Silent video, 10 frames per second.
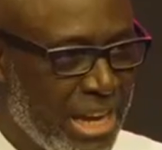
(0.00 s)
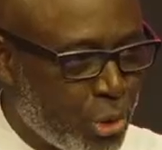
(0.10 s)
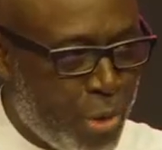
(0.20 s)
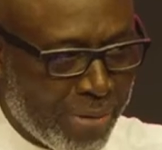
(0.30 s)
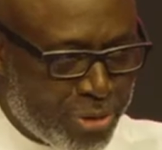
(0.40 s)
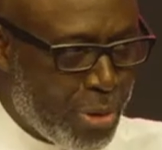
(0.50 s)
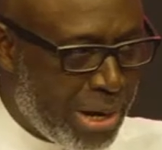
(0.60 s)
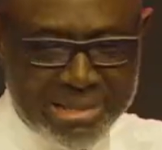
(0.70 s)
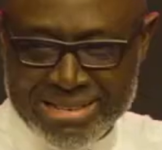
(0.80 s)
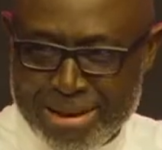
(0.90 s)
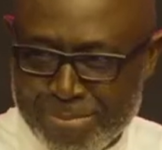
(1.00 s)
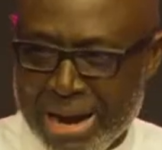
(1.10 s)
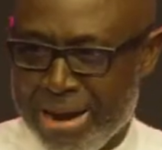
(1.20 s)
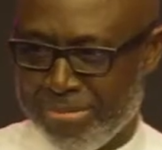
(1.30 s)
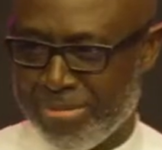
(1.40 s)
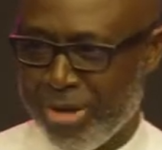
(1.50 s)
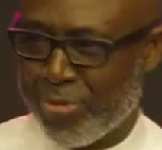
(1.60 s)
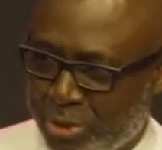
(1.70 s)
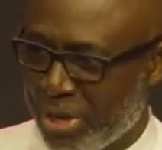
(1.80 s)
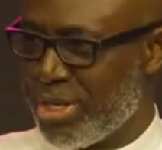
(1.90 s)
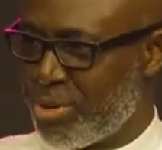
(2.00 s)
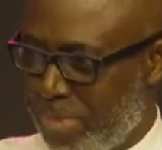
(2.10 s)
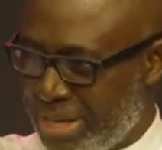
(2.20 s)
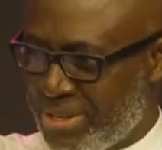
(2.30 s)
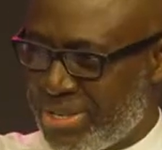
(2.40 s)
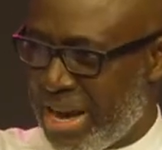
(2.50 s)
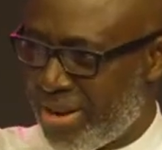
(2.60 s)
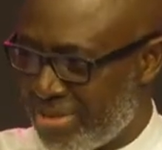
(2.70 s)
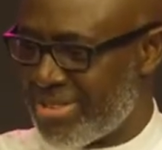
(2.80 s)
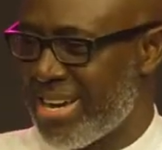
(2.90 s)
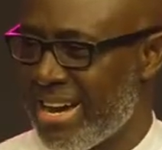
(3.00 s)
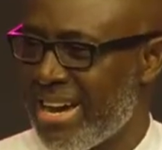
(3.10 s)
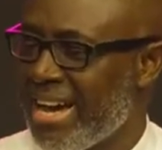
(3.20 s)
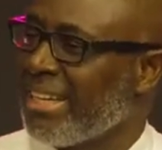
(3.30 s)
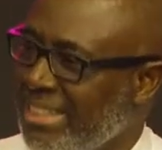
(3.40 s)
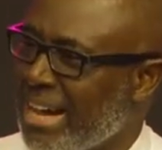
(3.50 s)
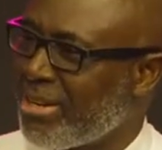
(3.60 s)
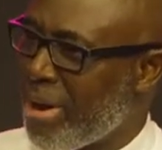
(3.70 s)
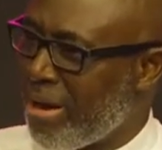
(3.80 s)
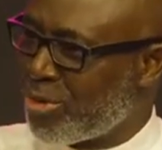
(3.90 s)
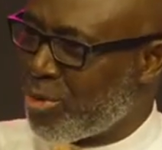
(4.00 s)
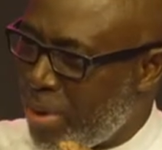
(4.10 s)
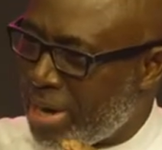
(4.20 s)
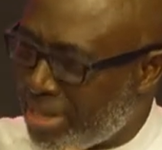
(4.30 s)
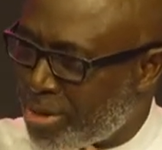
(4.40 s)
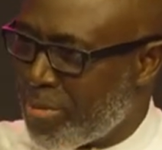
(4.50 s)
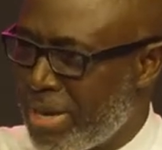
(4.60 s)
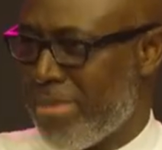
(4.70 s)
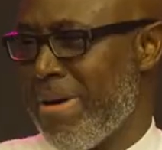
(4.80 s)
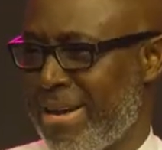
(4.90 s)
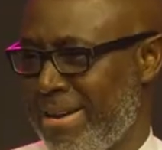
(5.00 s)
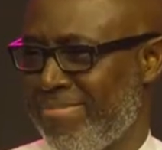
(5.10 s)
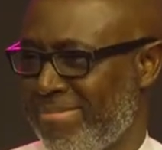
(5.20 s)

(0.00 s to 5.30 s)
So you have to look at this Abraham. If you say his blessings are yours, then you have to know a little bit about him.